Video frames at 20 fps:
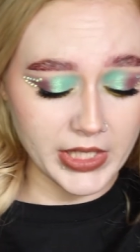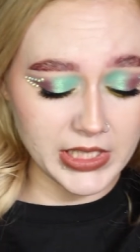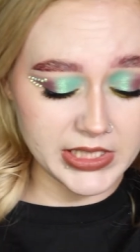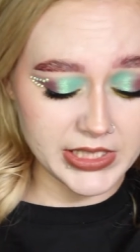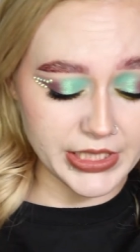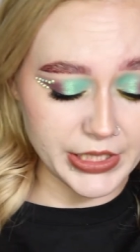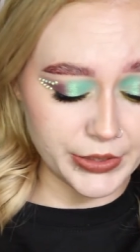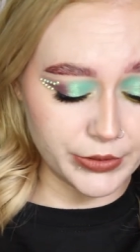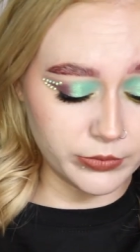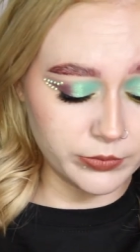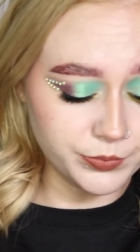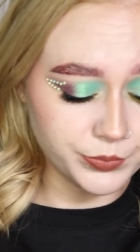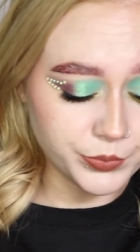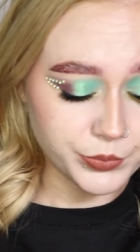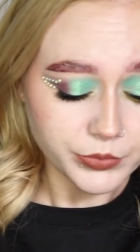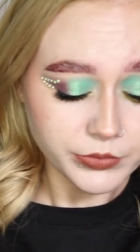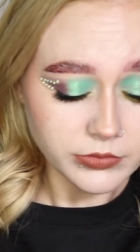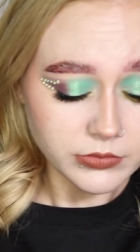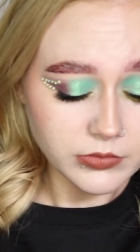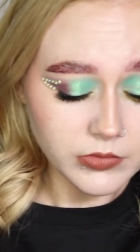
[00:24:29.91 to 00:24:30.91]
So
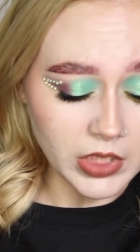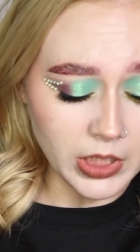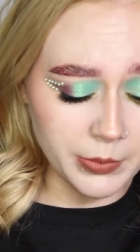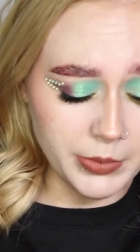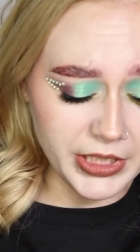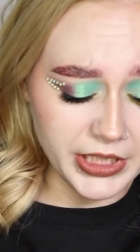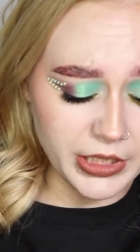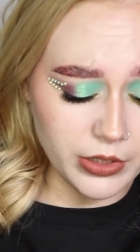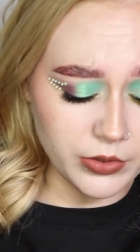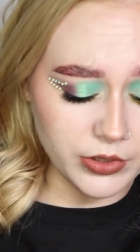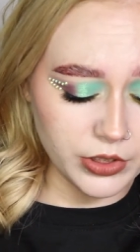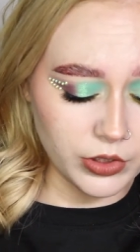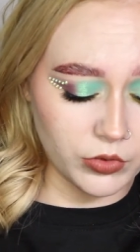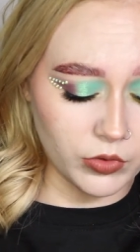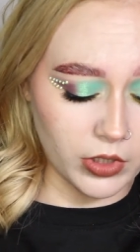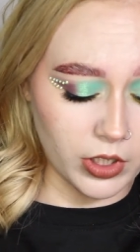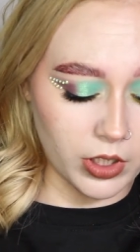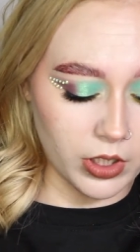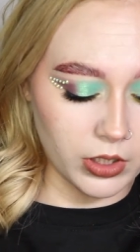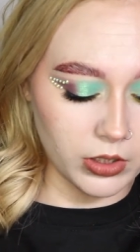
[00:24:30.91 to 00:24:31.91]
I'm gonna go into
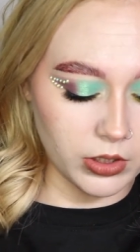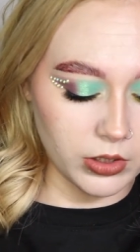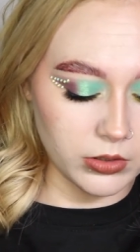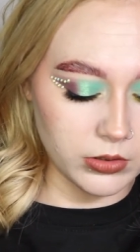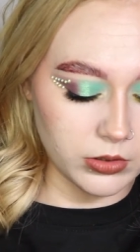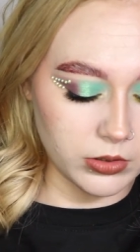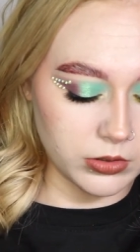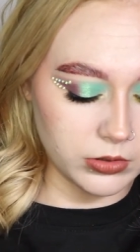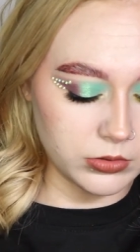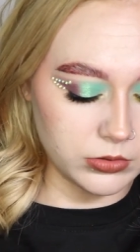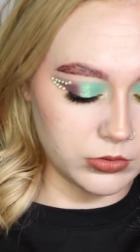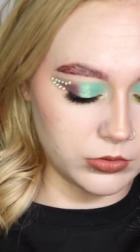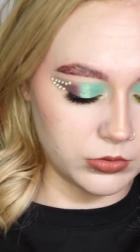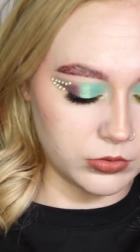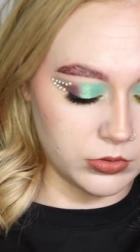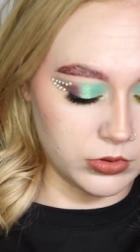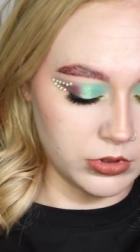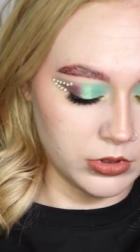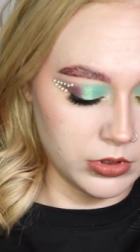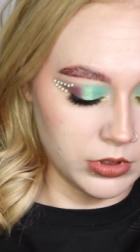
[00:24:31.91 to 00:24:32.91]
glow.
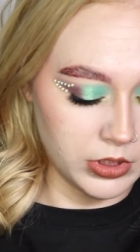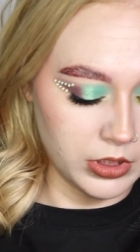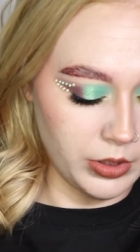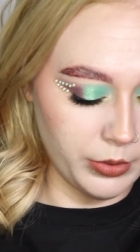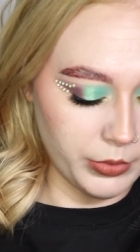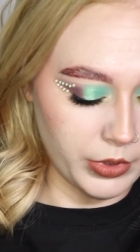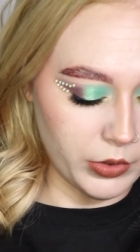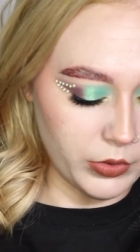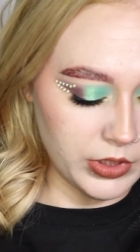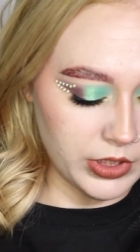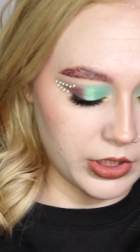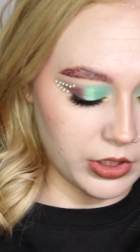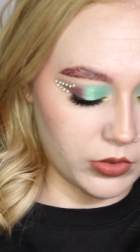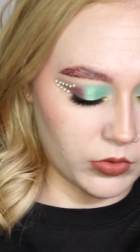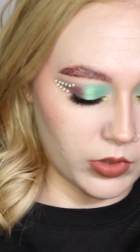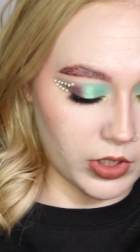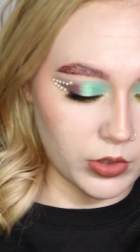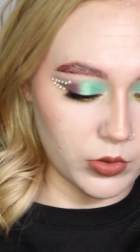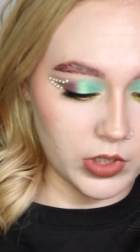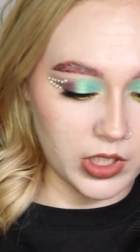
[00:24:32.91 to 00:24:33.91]
Oh, going into
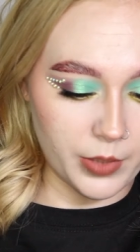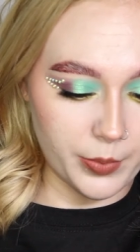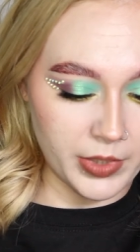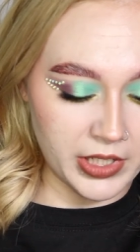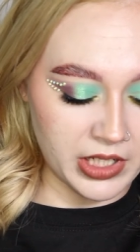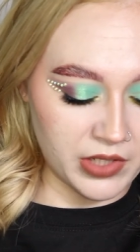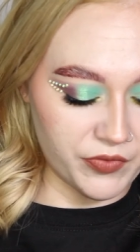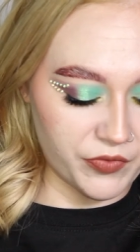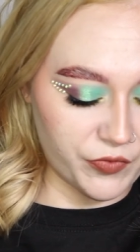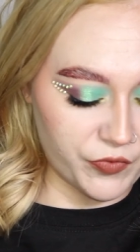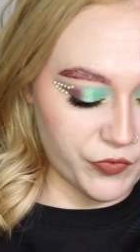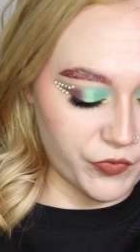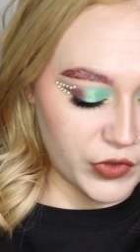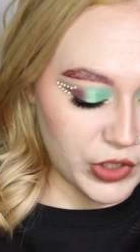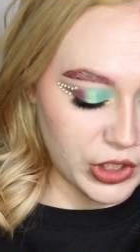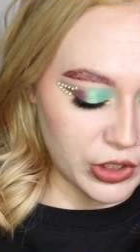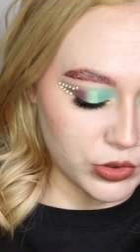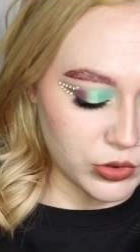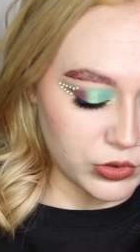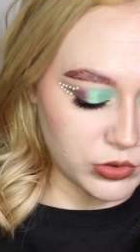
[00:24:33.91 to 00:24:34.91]
glow up, and it
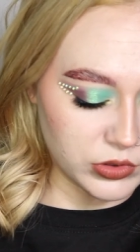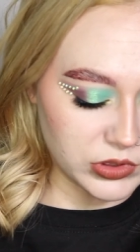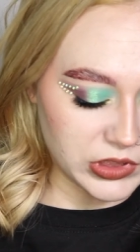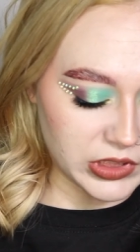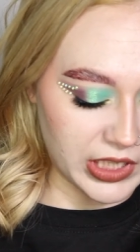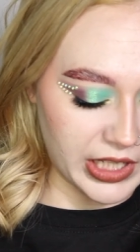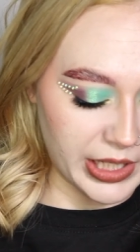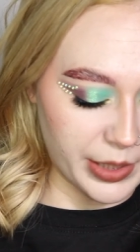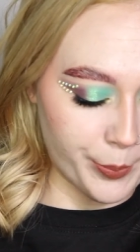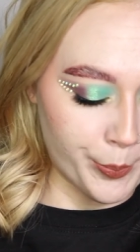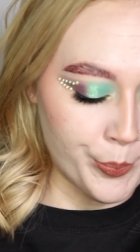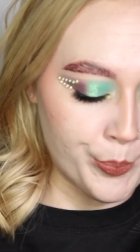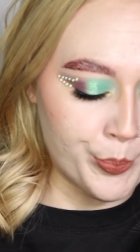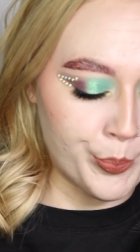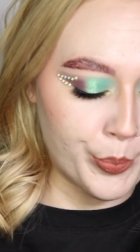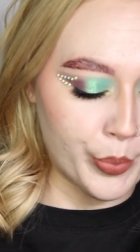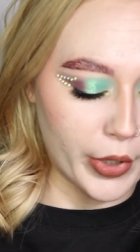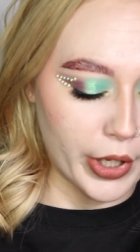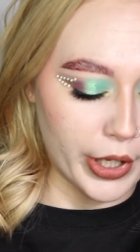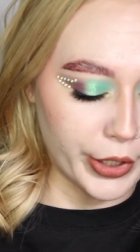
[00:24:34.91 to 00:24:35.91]
feels like
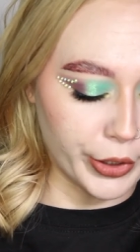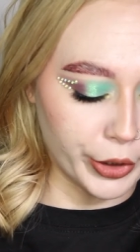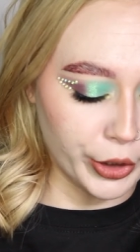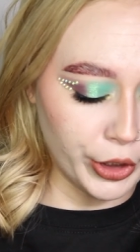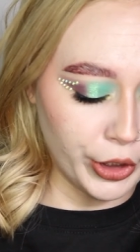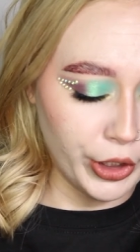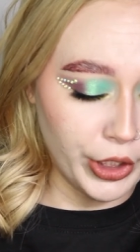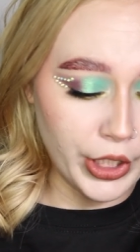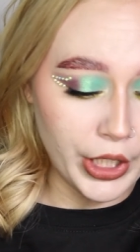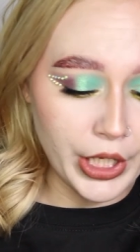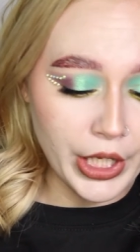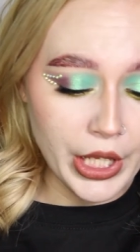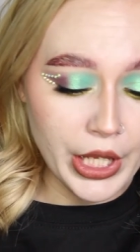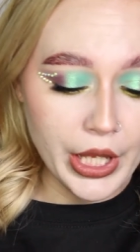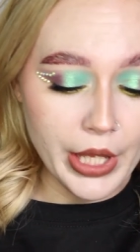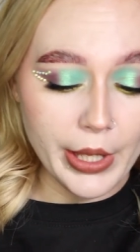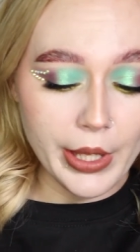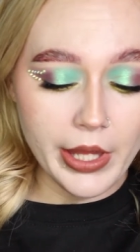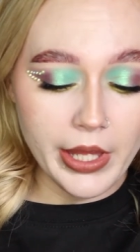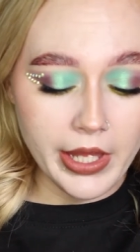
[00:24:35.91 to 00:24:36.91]
butter.
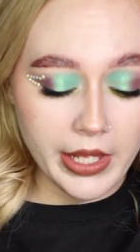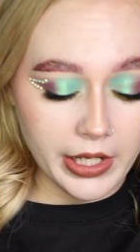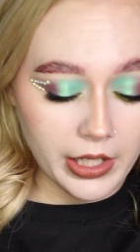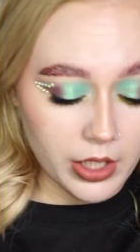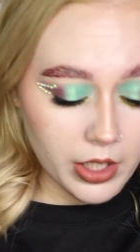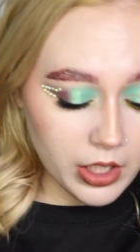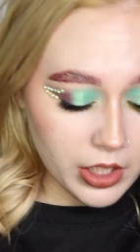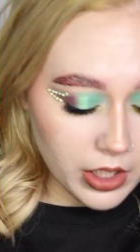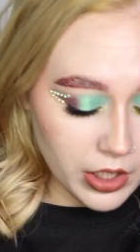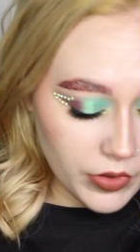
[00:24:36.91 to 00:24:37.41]
And